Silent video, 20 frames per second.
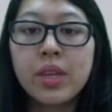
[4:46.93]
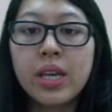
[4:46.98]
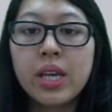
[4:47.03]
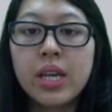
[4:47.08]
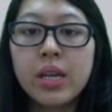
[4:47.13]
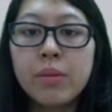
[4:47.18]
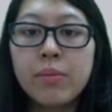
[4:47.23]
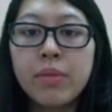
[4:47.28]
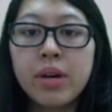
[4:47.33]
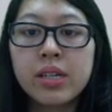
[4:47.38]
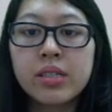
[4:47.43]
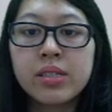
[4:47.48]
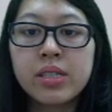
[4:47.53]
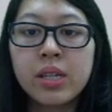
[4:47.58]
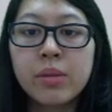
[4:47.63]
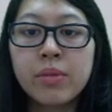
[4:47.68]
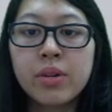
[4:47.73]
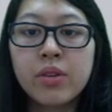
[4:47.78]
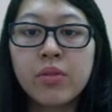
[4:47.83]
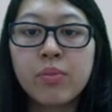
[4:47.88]
in my
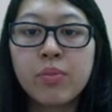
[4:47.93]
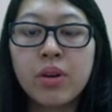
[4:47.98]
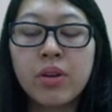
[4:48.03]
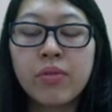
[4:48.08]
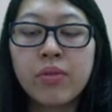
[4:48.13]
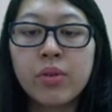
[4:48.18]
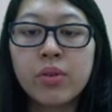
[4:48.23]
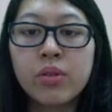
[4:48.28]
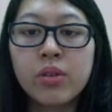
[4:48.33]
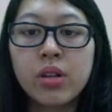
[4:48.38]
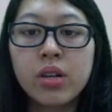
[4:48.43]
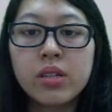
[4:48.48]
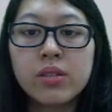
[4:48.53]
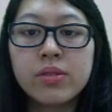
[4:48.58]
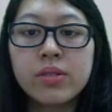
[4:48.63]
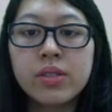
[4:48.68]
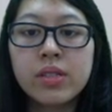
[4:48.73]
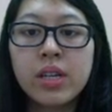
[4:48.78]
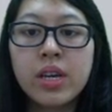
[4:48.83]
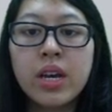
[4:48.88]
statement of profit or
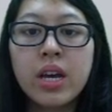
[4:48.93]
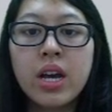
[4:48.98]
loss